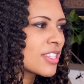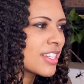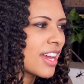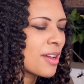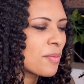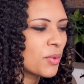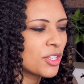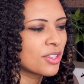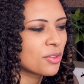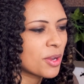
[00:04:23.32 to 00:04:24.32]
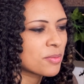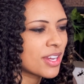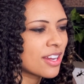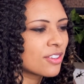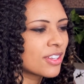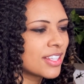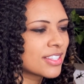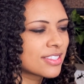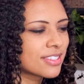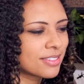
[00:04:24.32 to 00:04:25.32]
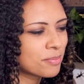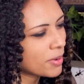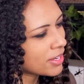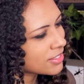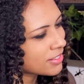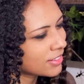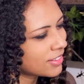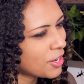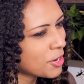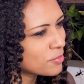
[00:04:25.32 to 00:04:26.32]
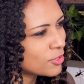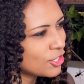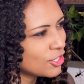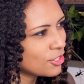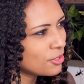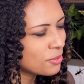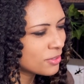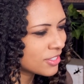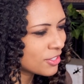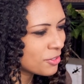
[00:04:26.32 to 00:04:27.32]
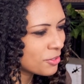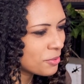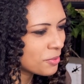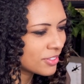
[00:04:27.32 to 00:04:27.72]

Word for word: of the time when you get a reptile, it's basically up to you to